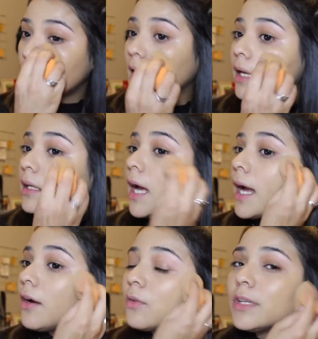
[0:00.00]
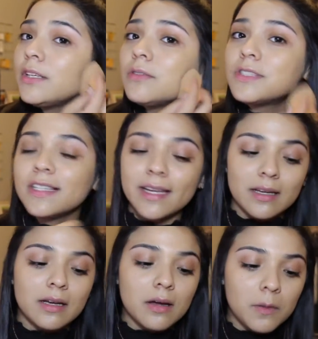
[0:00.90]
And I only use it like
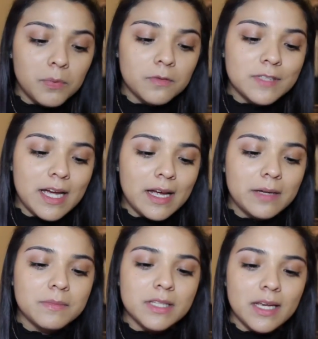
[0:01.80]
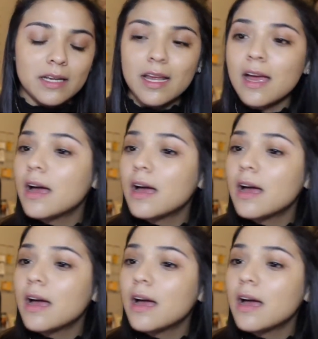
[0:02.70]
a couple of times, and